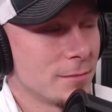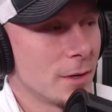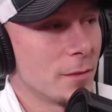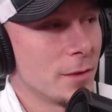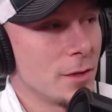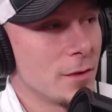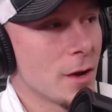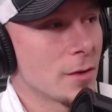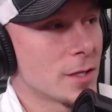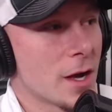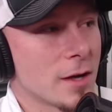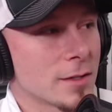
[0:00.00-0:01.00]
but when you go
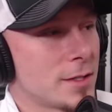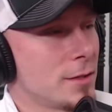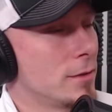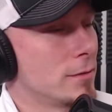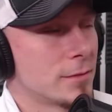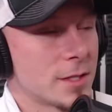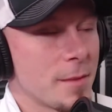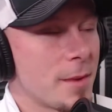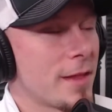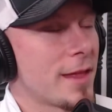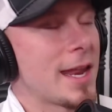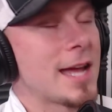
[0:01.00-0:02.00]
talk to
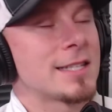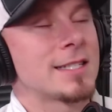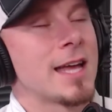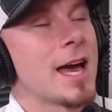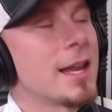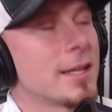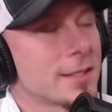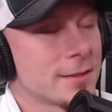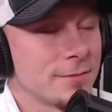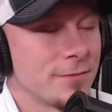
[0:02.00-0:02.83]
somebody that has status,